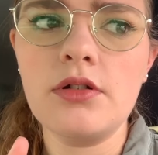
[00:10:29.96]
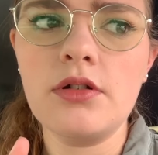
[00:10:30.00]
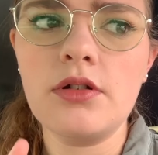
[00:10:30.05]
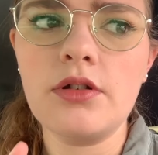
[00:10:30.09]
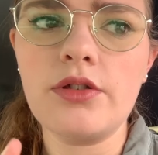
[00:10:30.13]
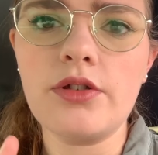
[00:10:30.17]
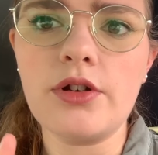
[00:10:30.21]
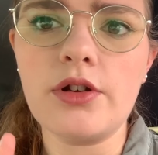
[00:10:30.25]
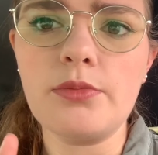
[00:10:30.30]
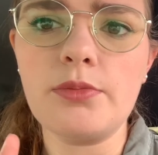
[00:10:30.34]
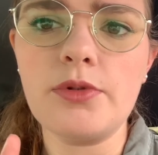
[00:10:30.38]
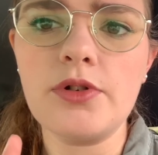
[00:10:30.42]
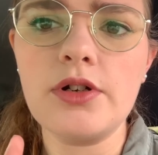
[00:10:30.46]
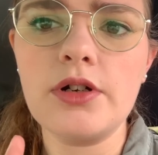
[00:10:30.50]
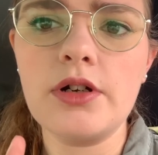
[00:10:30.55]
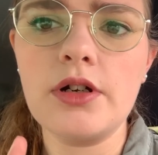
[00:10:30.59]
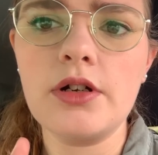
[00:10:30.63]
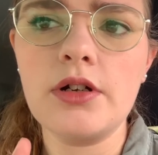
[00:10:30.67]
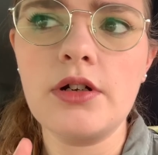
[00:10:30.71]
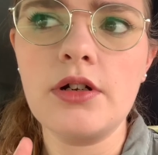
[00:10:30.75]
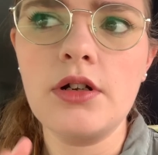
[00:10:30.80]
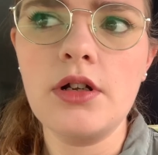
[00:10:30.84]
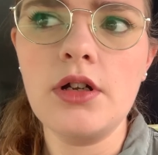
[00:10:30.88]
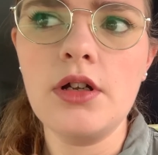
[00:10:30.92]
third book
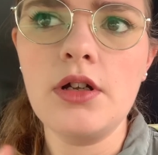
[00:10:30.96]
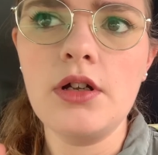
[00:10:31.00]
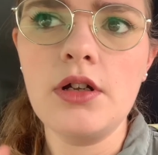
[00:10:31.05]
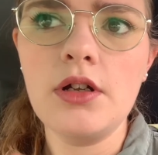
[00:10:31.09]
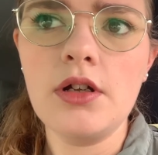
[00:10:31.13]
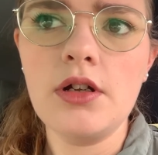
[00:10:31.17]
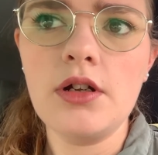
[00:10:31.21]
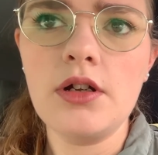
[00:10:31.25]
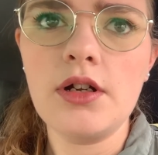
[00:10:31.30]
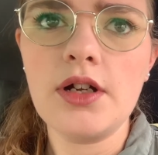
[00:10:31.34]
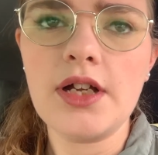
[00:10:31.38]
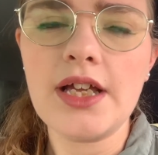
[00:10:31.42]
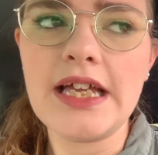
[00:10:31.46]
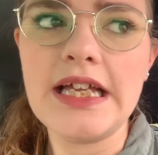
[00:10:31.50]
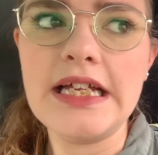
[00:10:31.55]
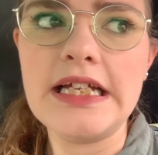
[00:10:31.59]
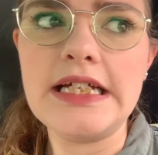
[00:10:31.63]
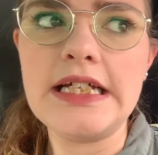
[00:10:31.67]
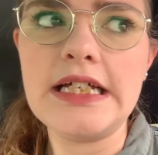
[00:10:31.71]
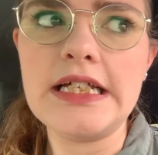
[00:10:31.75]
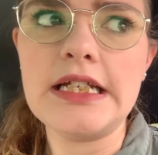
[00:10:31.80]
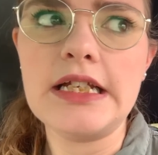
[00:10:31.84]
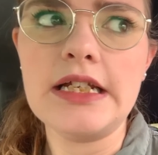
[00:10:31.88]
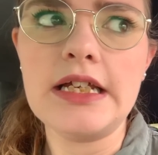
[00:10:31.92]

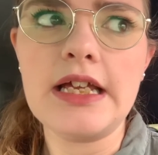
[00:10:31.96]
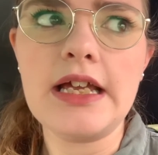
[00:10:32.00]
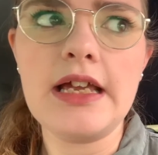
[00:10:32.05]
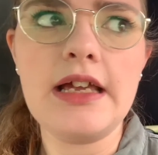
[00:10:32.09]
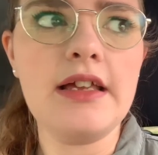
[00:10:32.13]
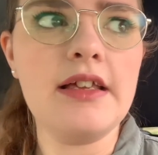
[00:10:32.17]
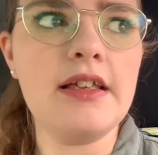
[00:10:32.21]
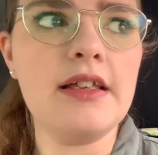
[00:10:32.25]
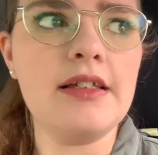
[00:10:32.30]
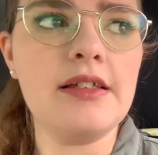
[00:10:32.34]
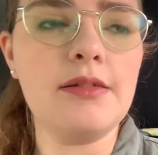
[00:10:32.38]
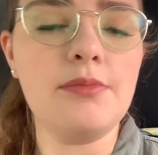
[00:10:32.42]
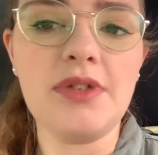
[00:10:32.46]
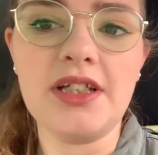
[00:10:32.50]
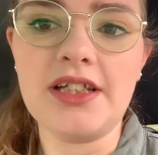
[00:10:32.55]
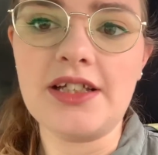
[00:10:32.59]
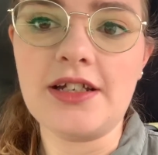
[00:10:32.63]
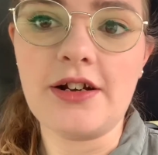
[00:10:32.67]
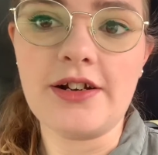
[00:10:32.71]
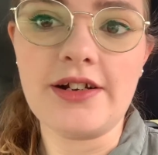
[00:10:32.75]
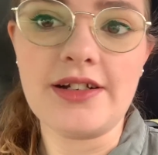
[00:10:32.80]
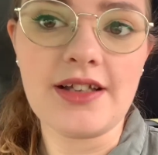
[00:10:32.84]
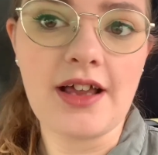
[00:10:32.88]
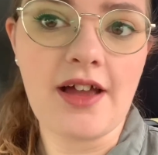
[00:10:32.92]
in his
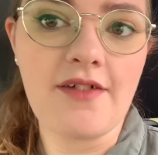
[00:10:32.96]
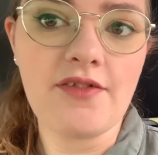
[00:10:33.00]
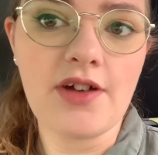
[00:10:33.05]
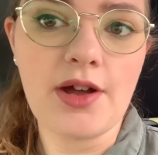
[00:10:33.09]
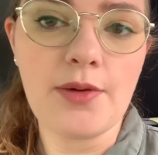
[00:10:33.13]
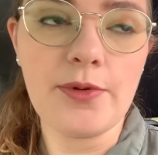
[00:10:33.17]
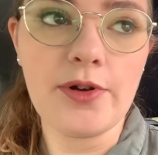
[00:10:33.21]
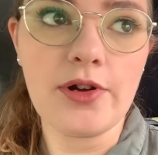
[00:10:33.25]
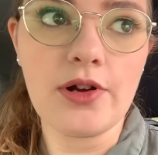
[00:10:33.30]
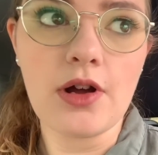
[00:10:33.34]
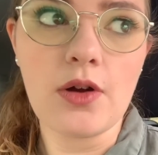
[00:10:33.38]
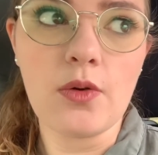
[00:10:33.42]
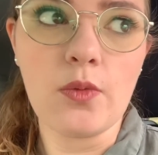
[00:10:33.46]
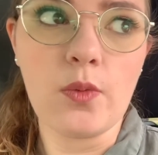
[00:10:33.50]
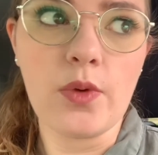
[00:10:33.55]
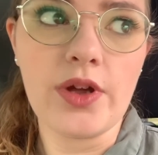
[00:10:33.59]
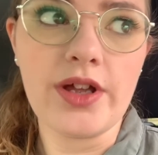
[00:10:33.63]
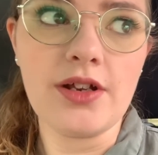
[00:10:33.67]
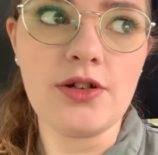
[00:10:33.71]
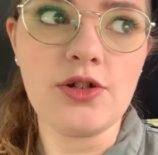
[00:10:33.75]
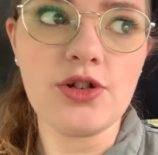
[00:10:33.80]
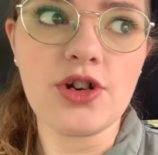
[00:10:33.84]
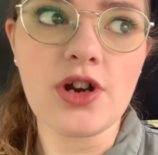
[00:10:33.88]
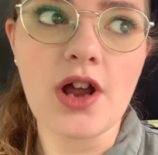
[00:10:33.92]
military sci-fi book,
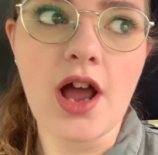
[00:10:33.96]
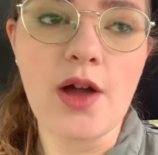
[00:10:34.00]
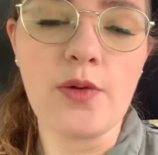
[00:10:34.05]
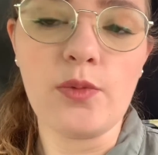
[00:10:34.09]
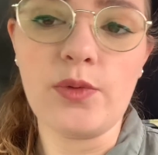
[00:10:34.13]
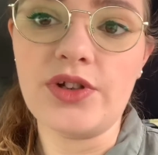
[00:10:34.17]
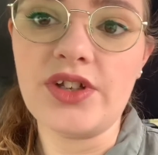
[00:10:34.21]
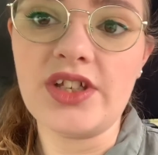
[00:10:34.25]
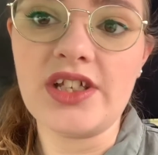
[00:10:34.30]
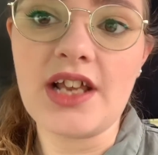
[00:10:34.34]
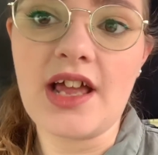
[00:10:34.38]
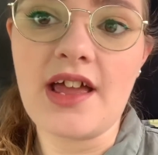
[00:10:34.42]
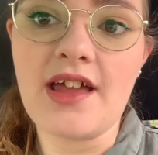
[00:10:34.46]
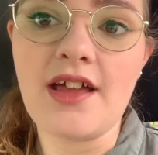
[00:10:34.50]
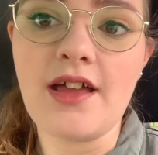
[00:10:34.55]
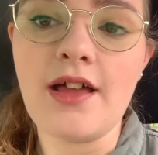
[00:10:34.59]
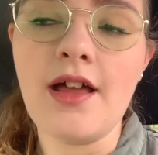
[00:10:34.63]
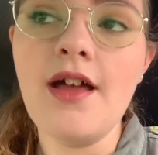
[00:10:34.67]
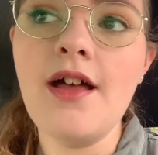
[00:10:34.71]
which I will say